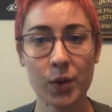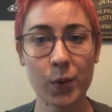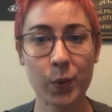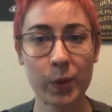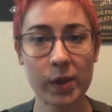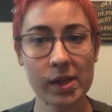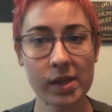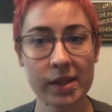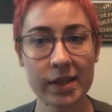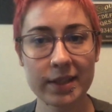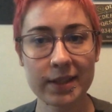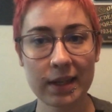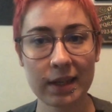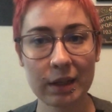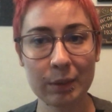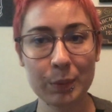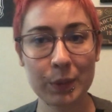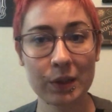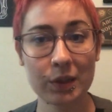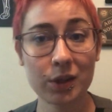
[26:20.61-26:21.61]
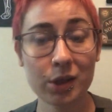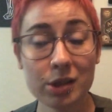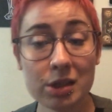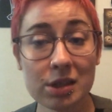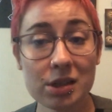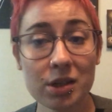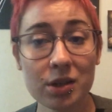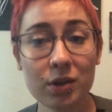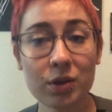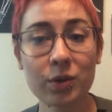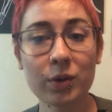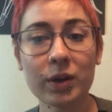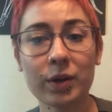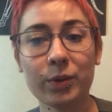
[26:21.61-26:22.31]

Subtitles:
weekly setup also.